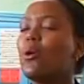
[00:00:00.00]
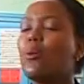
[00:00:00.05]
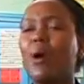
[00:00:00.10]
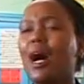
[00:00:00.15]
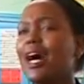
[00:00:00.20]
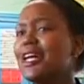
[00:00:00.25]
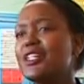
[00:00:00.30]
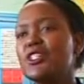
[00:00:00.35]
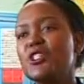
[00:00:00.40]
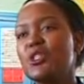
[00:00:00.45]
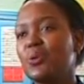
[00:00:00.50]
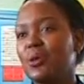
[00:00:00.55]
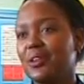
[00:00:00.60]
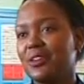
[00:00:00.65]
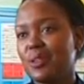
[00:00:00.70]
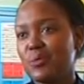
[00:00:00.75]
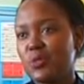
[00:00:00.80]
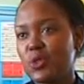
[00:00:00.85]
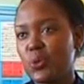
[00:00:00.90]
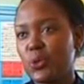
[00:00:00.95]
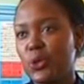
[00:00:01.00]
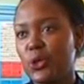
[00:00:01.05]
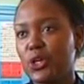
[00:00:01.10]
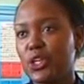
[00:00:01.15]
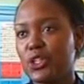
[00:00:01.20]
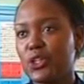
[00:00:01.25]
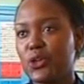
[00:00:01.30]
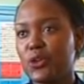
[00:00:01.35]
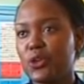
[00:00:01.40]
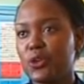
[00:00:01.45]
Why did you want them to work
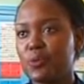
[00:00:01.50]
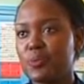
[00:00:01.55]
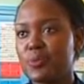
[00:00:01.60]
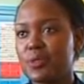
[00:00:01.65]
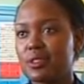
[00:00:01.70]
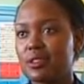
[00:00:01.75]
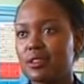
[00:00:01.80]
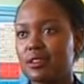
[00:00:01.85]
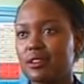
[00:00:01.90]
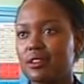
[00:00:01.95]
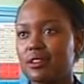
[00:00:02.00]
in groups?